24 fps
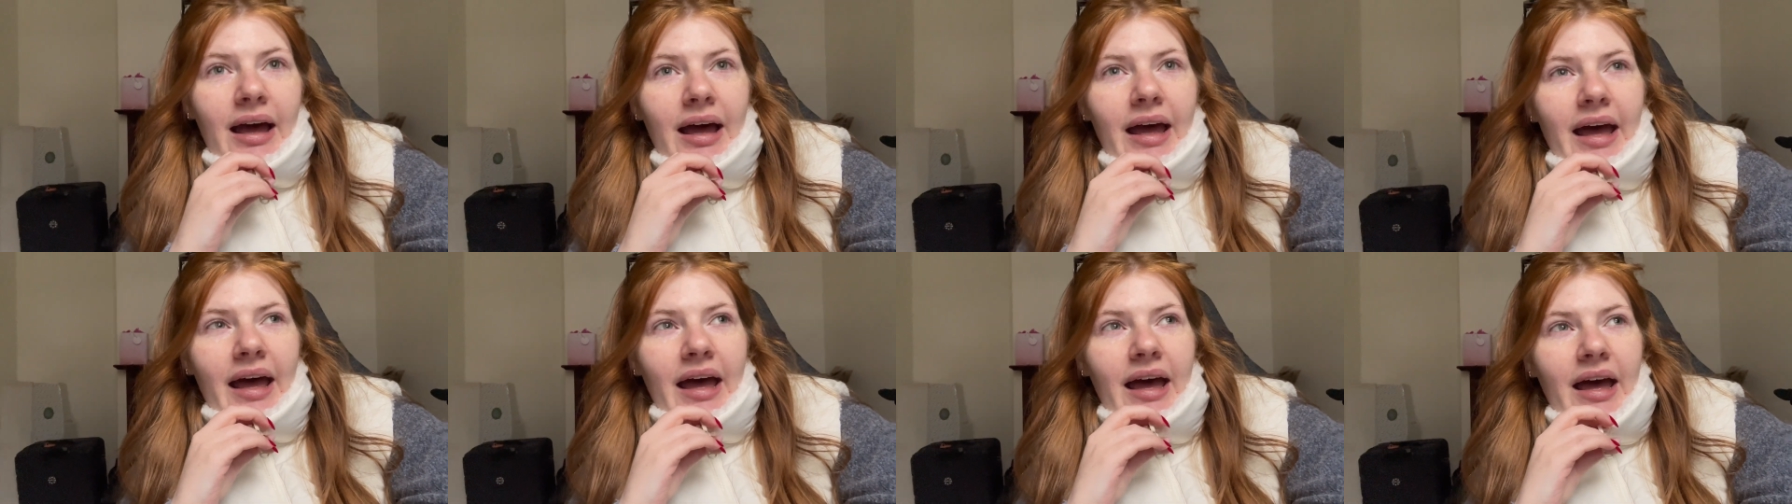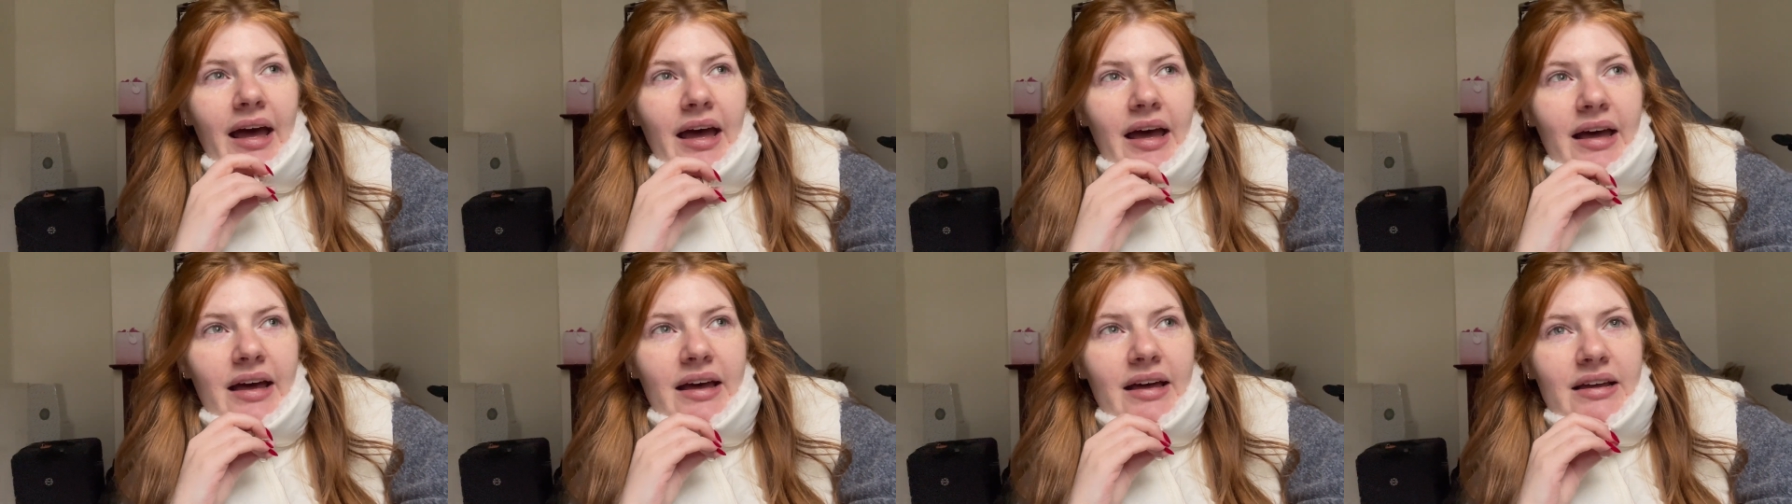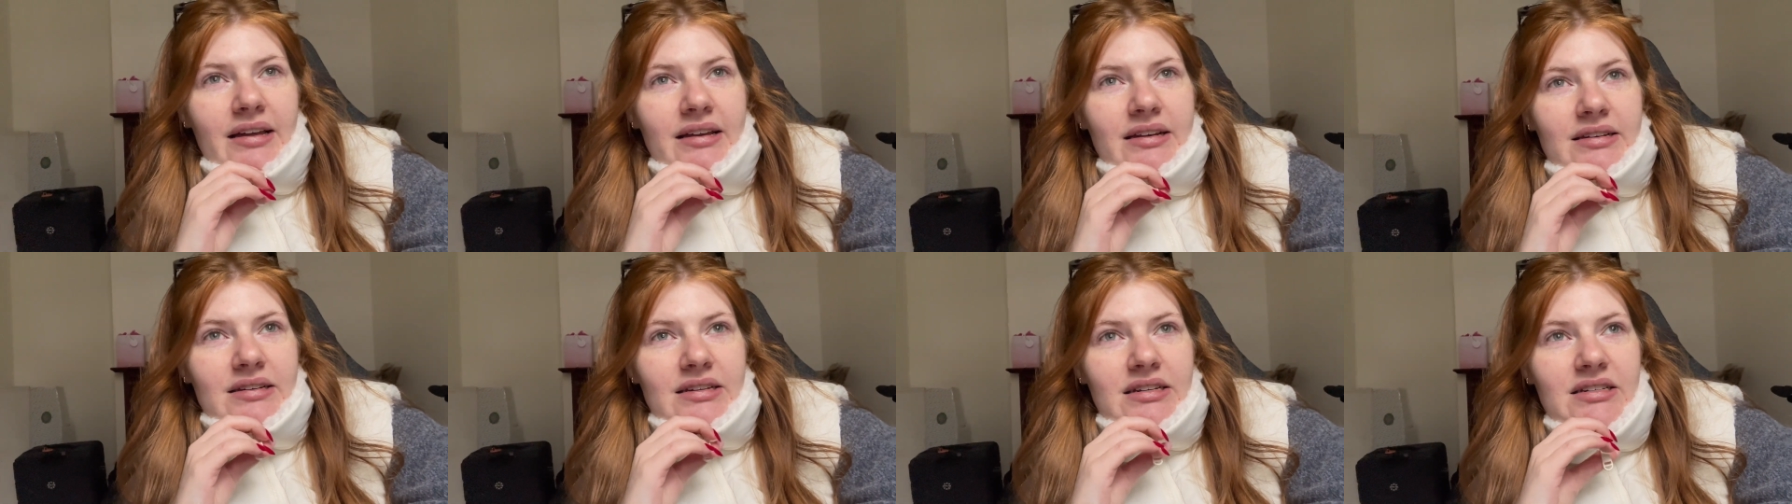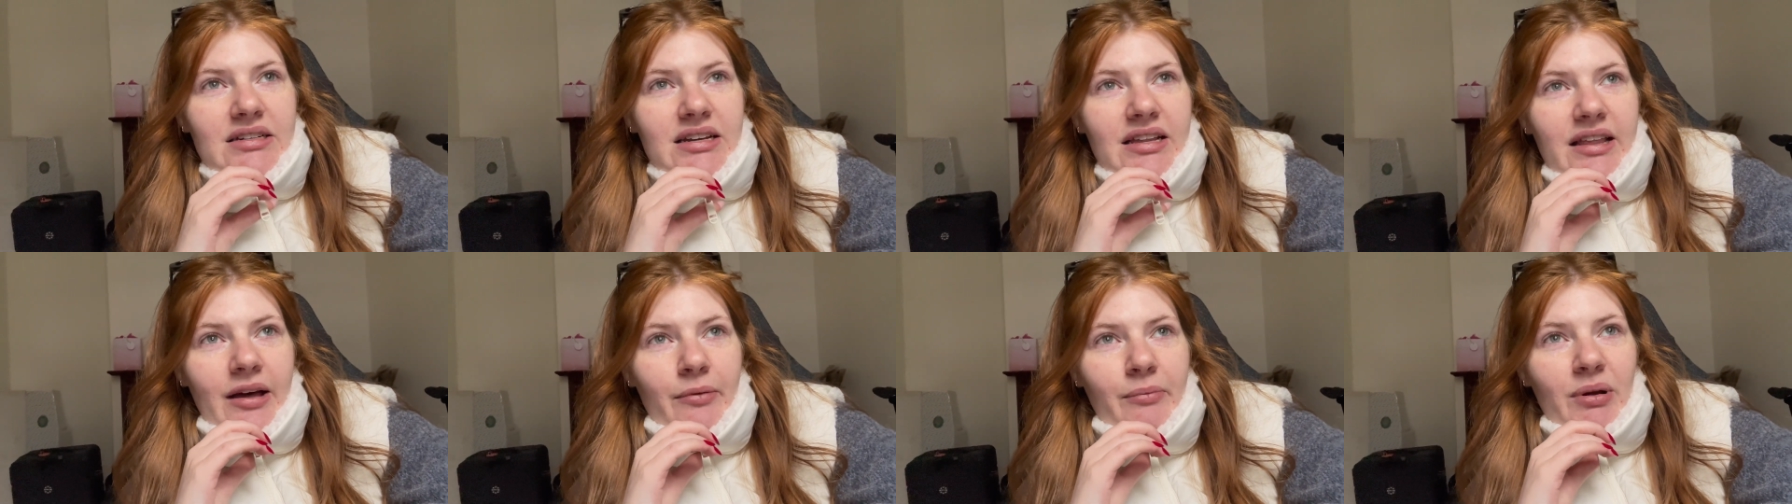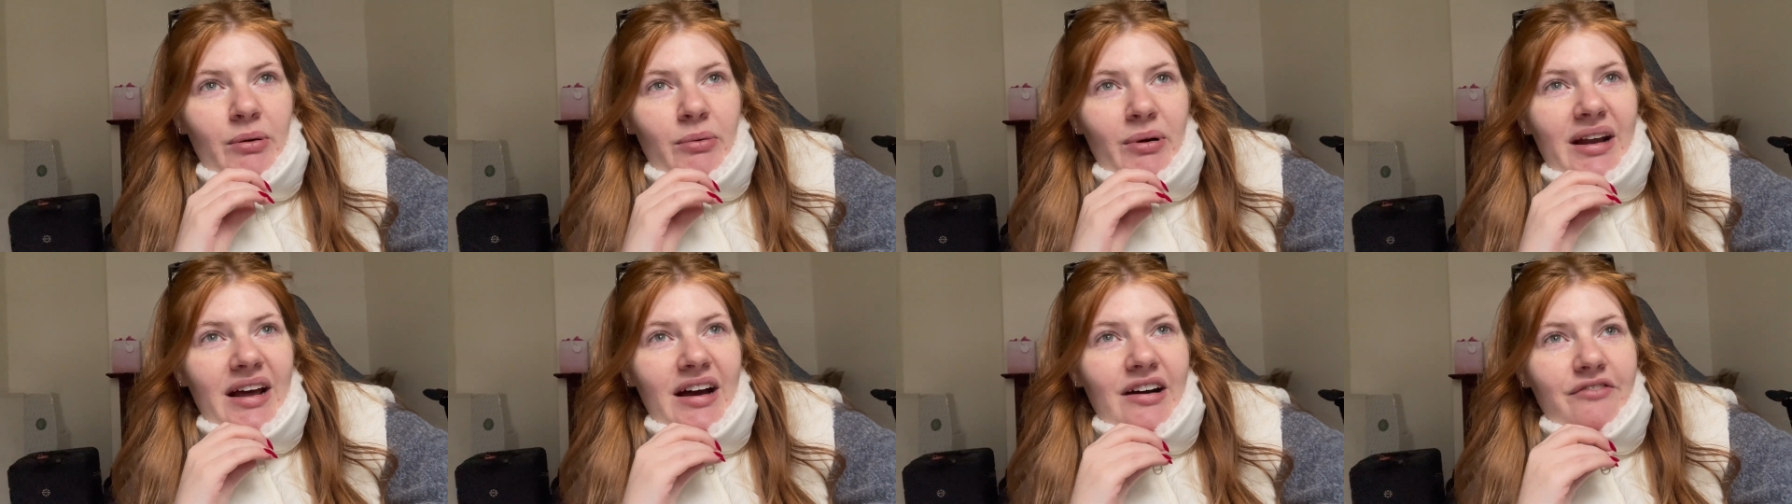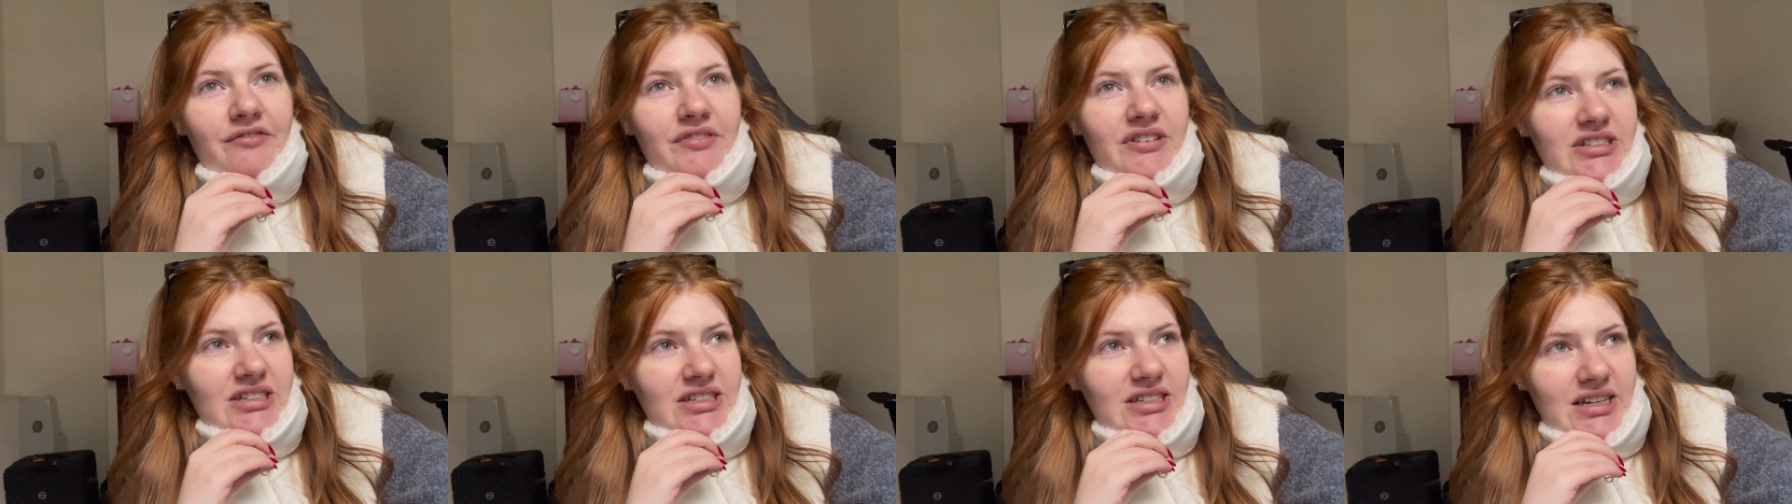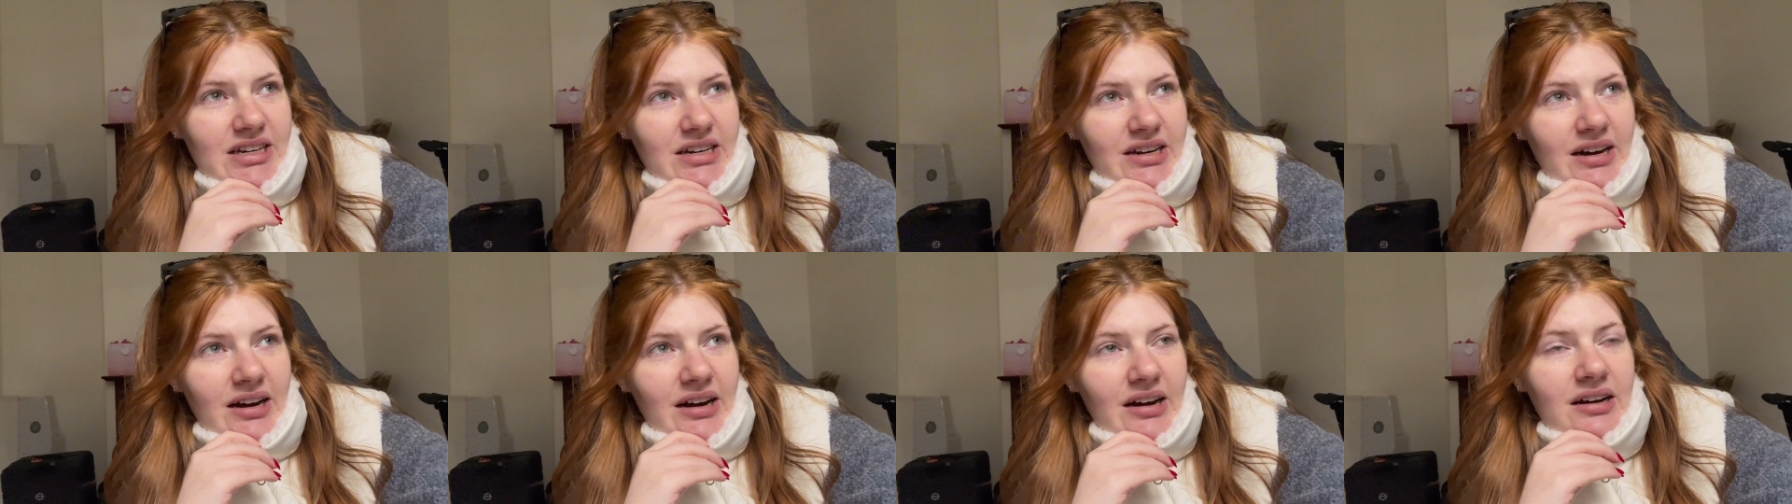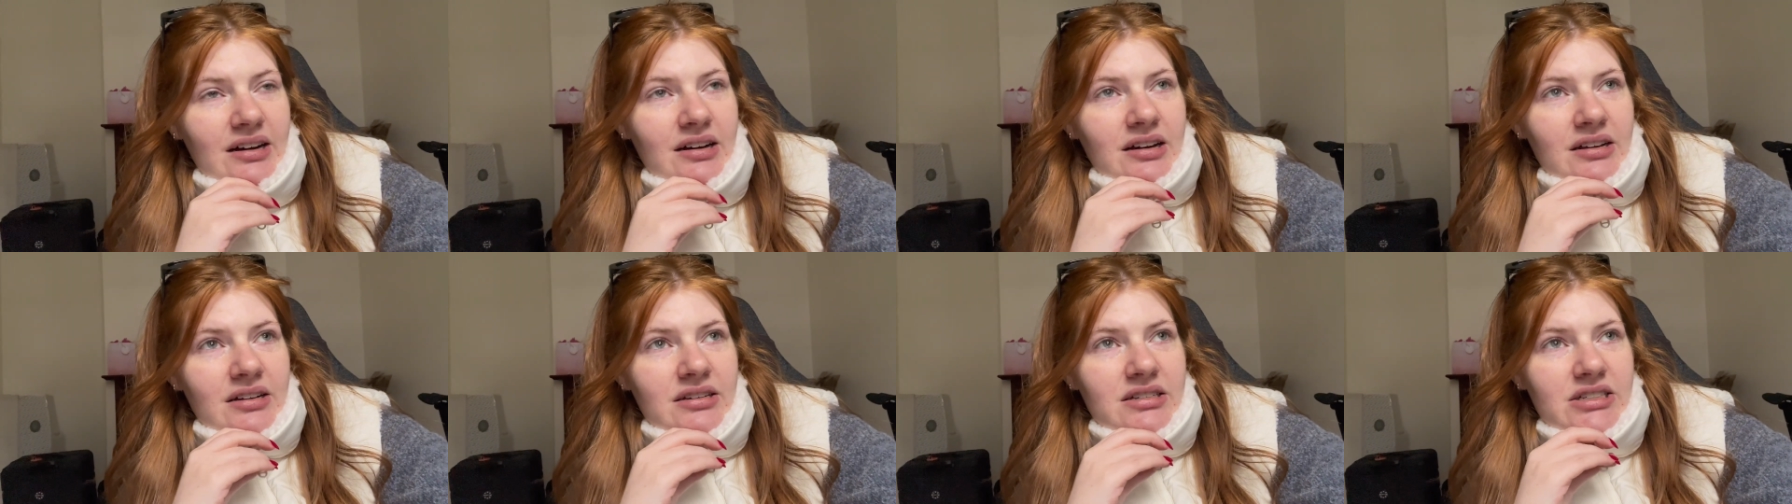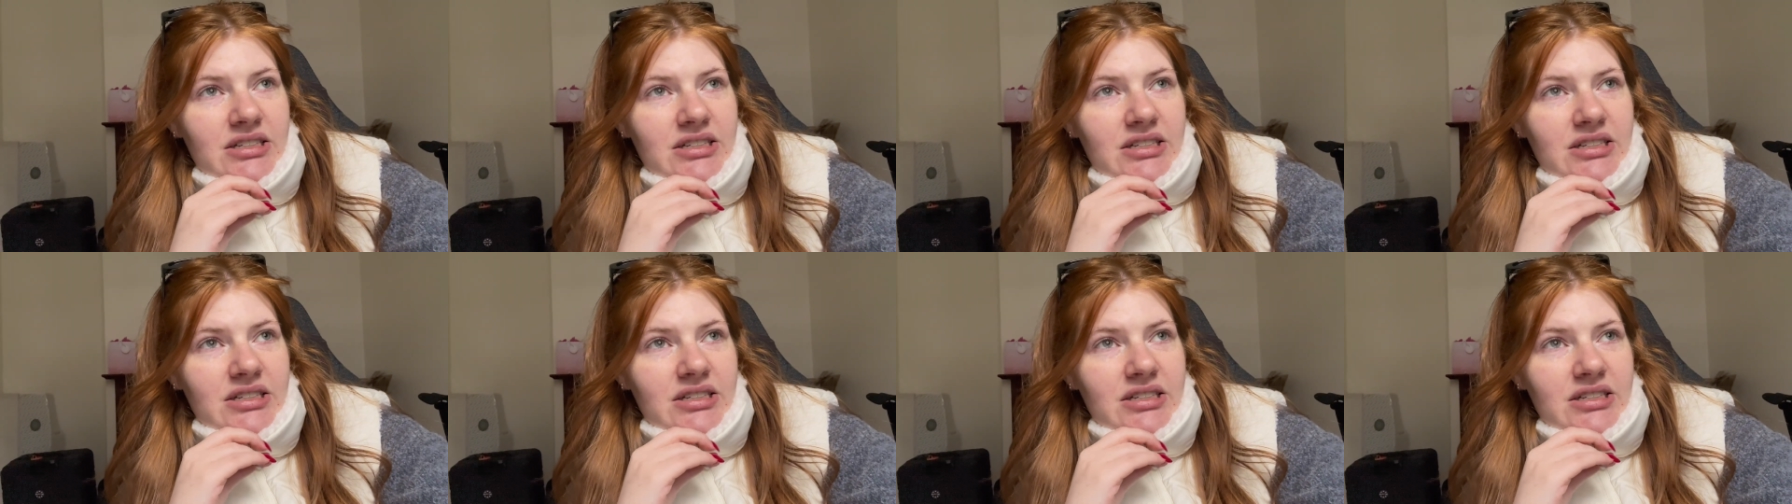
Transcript: And then we went out for dinner